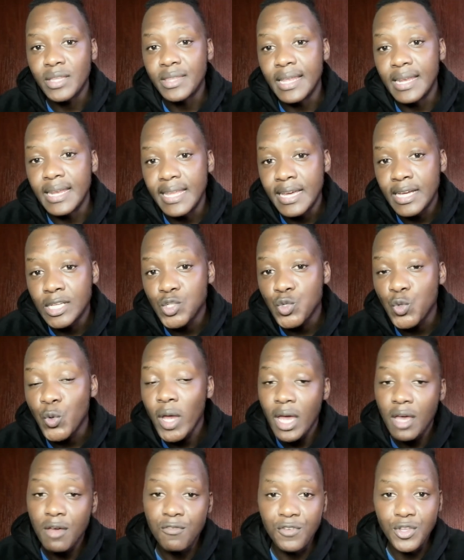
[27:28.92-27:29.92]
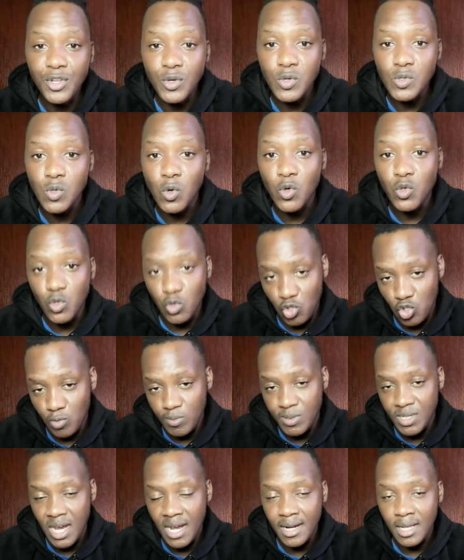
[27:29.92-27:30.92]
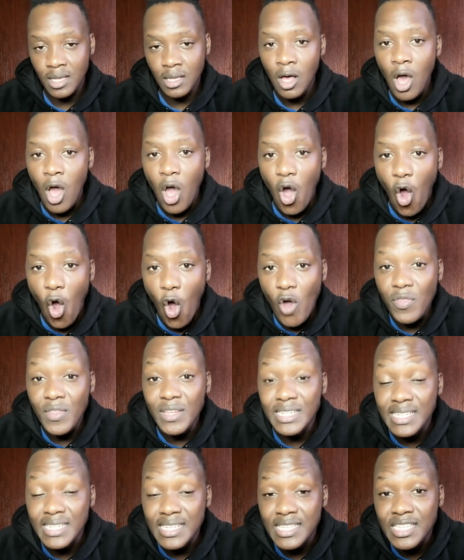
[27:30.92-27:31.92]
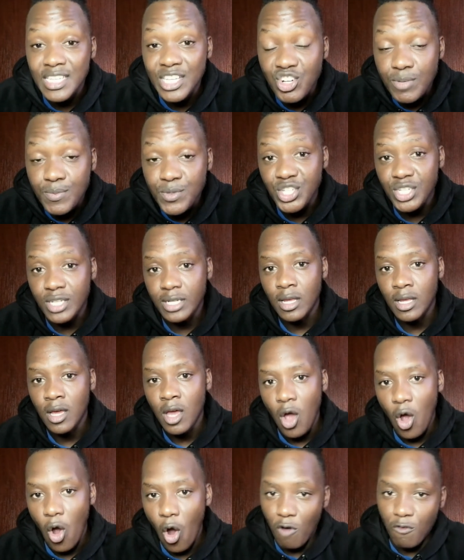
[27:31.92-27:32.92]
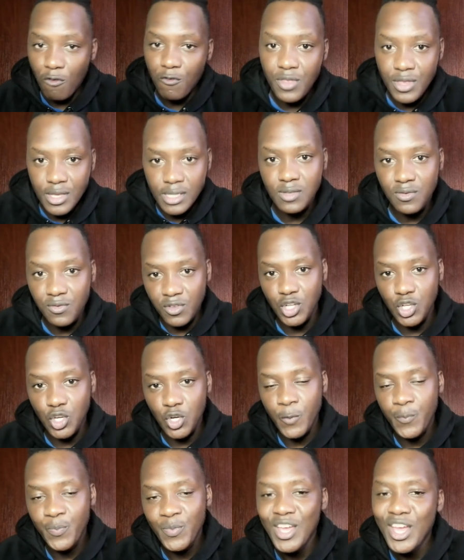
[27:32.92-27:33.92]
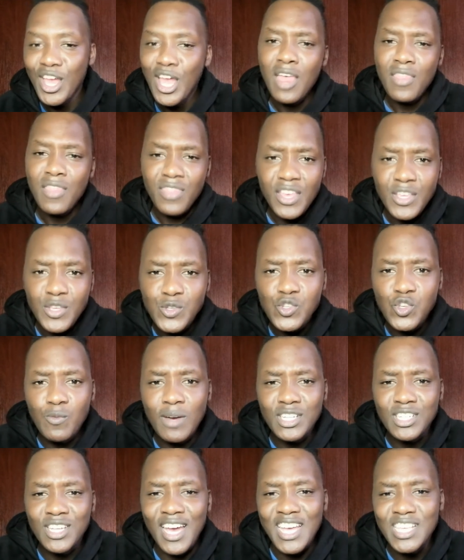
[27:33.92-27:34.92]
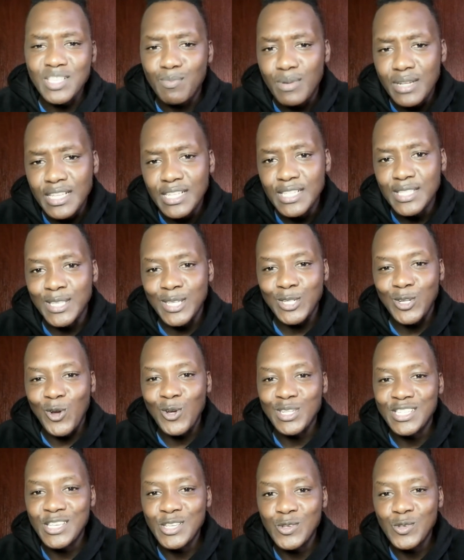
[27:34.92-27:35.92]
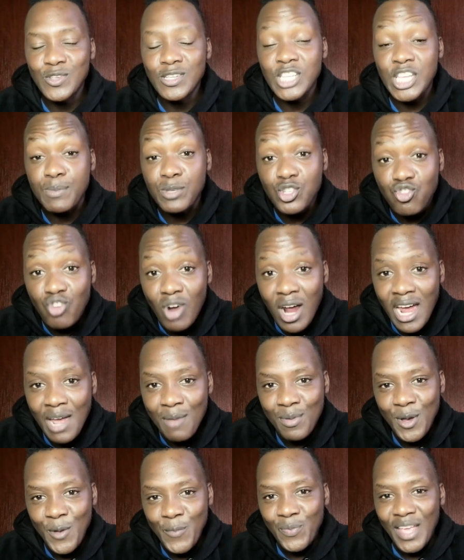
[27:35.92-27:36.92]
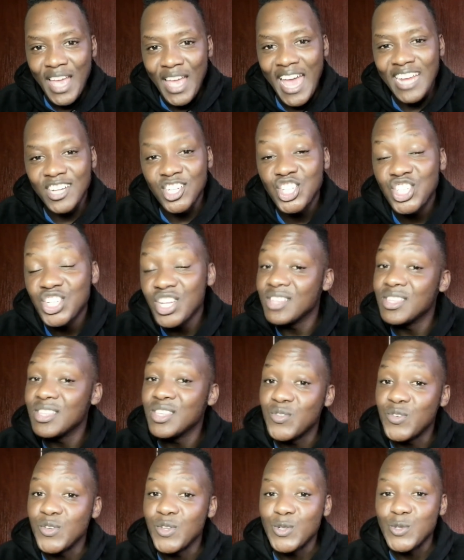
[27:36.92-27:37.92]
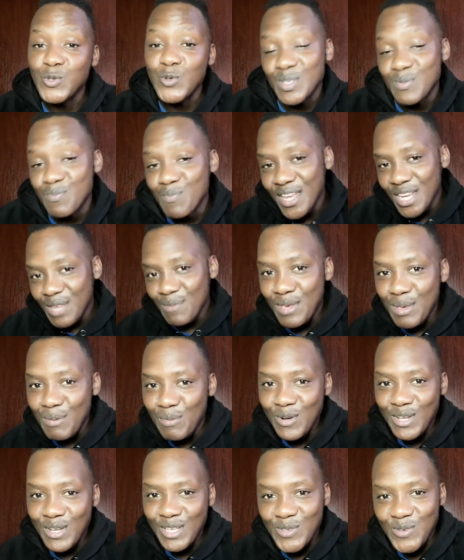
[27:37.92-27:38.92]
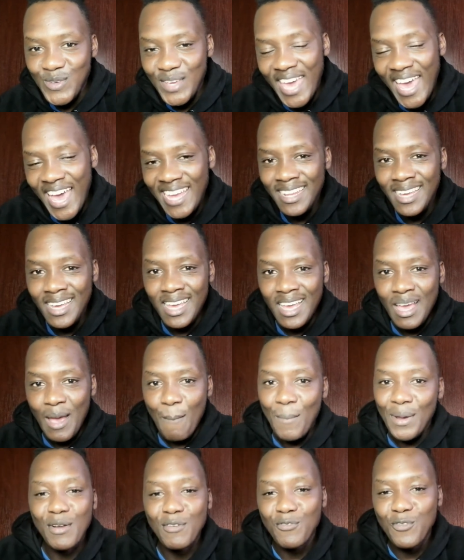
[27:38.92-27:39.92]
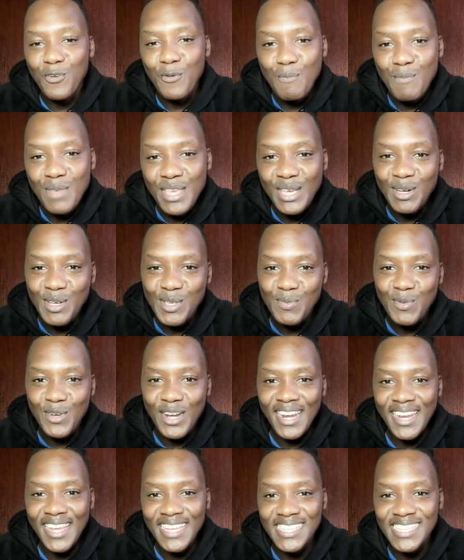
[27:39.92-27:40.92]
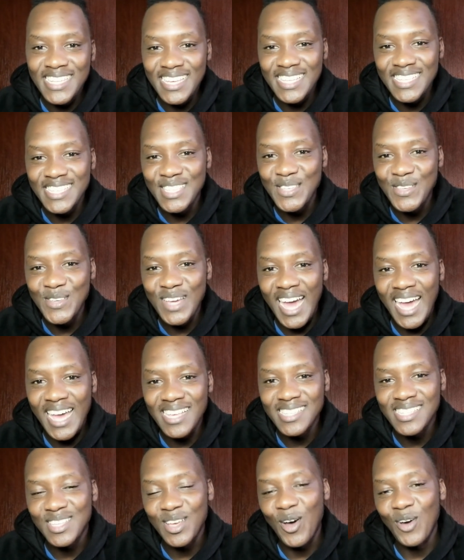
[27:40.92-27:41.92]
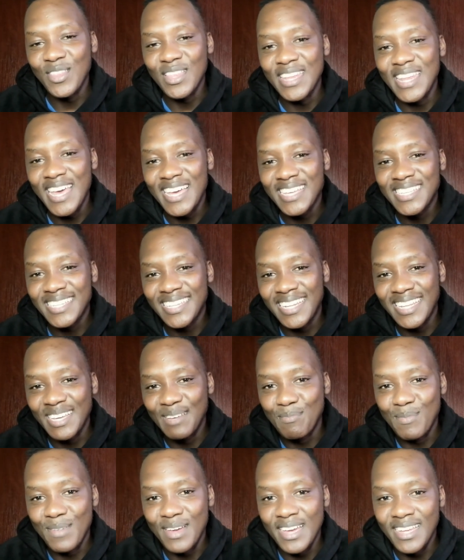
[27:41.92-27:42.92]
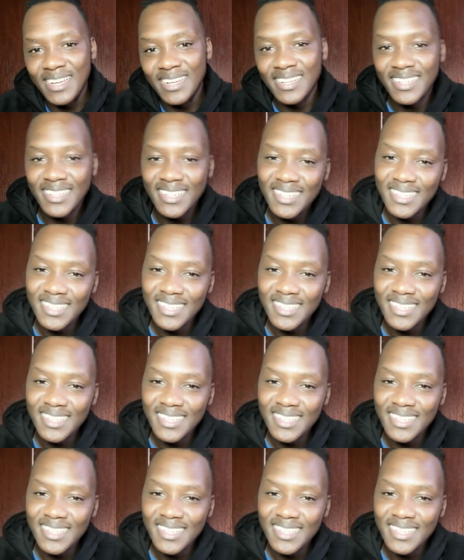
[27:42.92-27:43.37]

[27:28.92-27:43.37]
the link to her videos or YouTube channel on the description of this video. Thank you so much, guys. Please continue to subscribe and share this video to as many people as you can. But from me, Usbuda Nator, see you guys on the next clip, man.